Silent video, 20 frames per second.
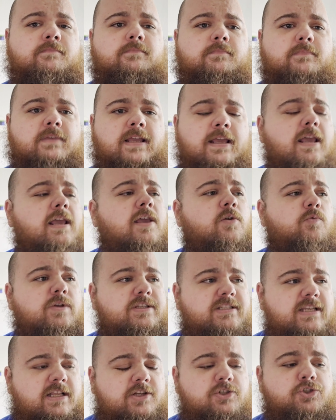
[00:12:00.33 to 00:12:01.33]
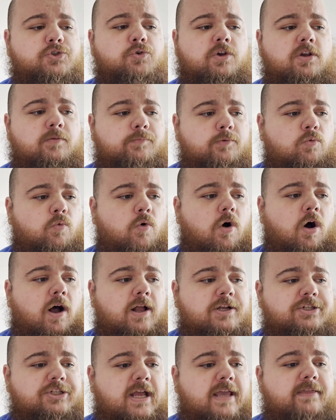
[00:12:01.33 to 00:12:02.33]
It was an enjoyable
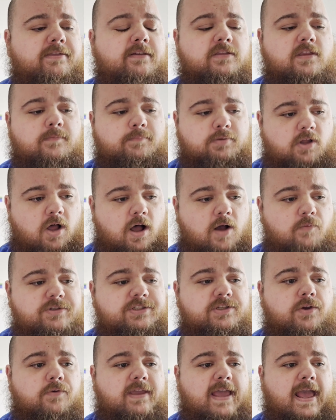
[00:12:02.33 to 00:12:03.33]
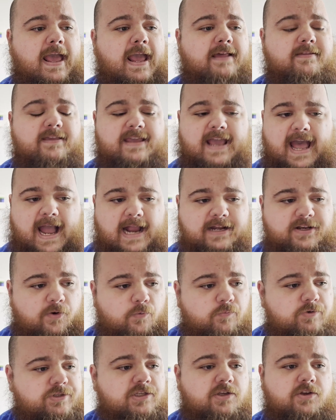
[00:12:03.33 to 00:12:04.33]
watch, and I think the plot was okay. The
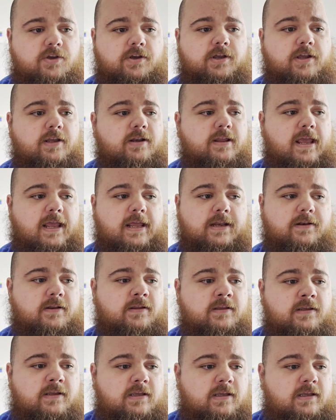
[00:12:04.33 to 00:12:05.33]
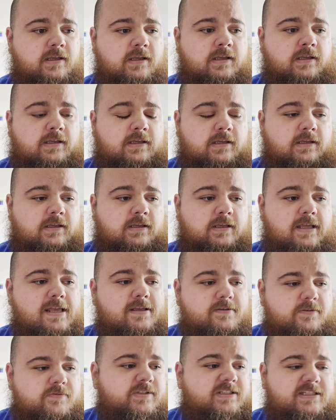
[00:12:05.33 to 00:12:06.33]
acting was good, and
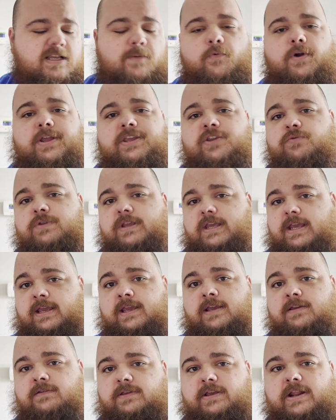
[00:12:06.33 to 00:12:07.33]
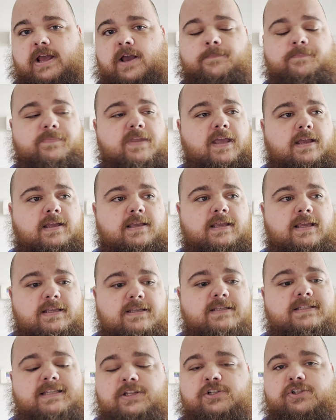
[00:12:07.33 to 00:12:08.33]
it was somewhat unique, you know? It
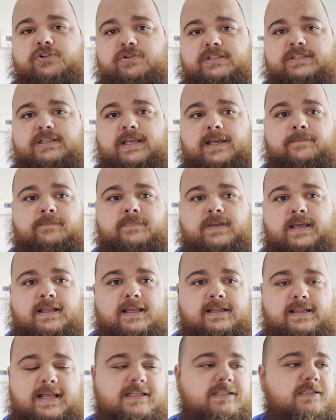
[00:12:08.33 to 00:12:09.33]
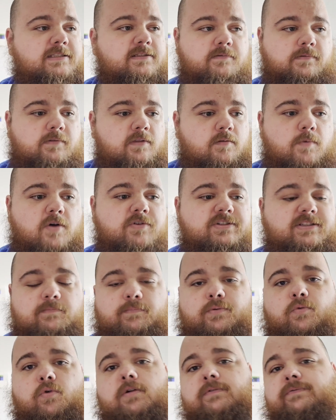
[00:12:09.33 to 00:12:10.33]
is interesting. And that's the most
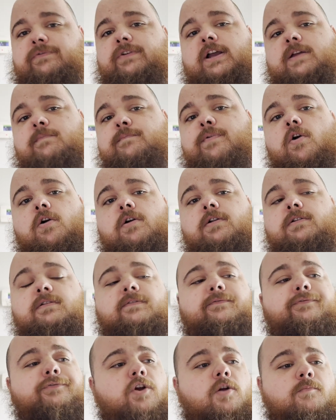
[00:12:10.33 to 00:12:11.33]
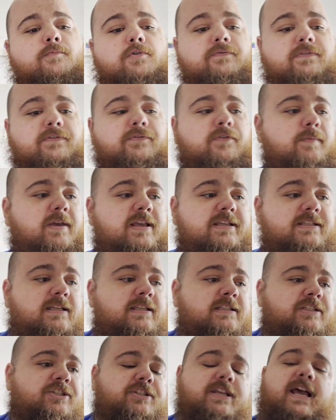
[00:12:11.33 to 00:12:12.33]
important fucking part for a movie for me, is
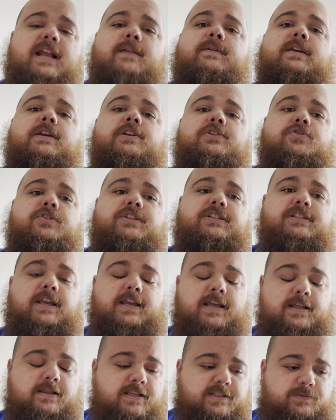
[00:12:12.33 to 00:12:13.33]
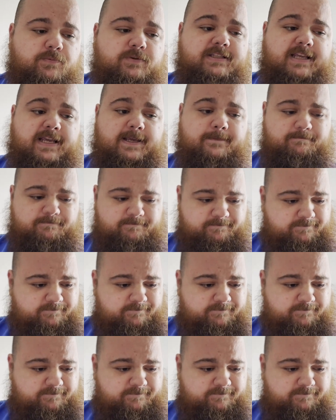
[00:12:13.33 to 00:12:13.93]
it's just got to be interesting, and this was it.